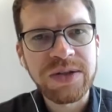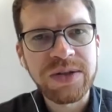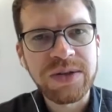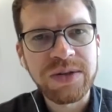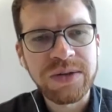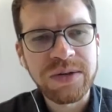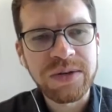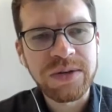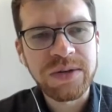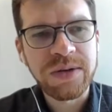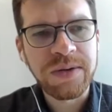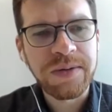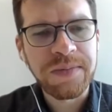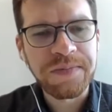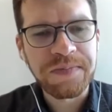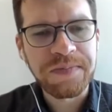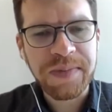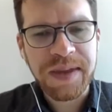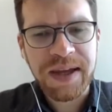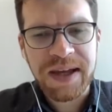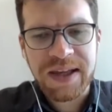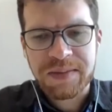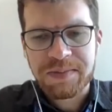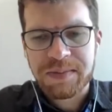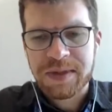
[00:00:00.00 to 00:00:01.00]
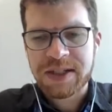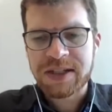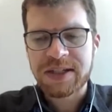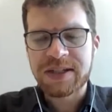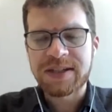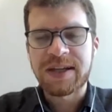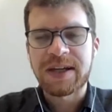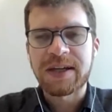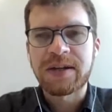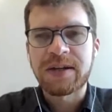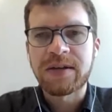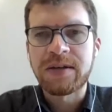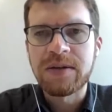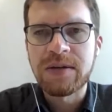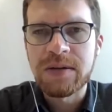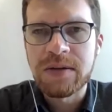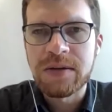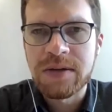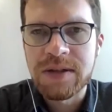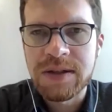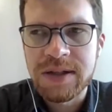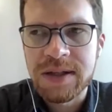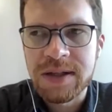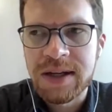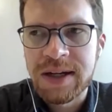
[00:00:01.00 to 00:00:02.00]
to, as much as I
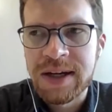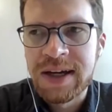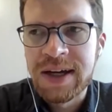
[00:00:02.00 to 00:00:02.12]
could,